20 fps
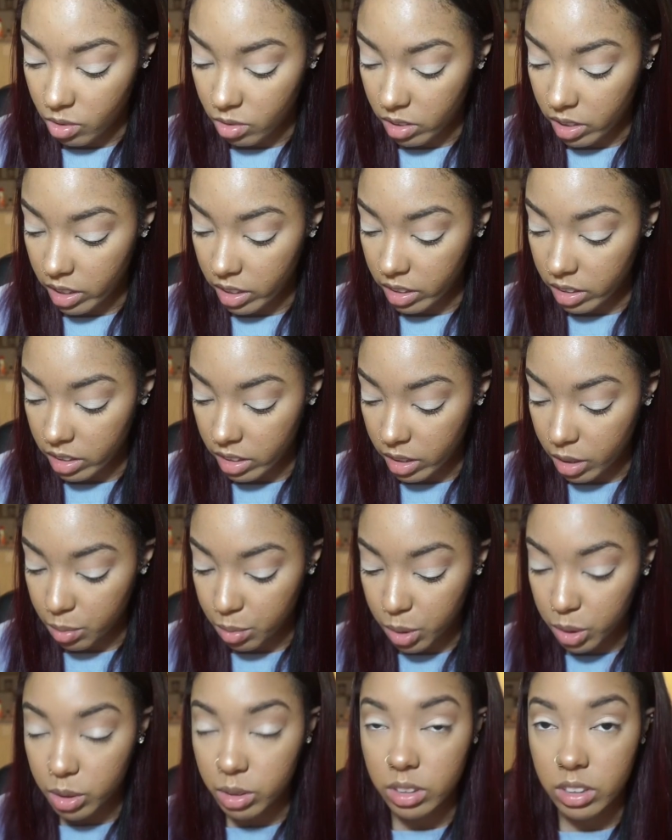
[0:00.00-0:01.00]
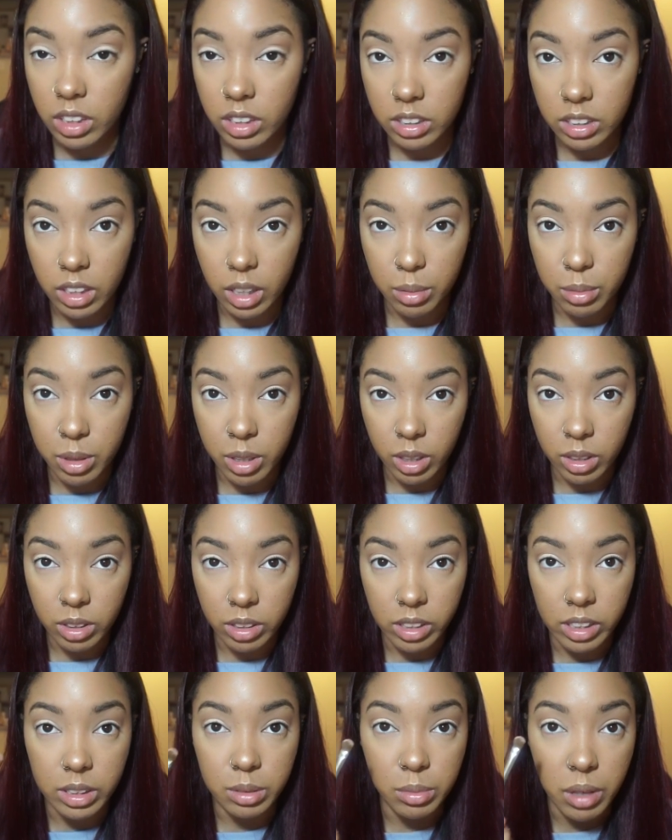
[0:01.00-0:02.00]
Okay, and I'm going to use that same
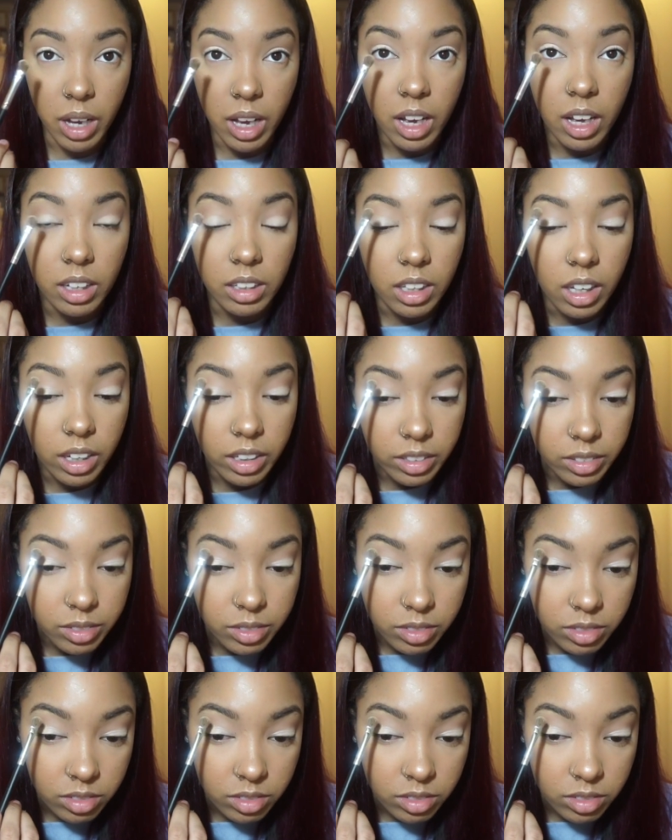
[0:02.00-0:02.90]
color as my highlight.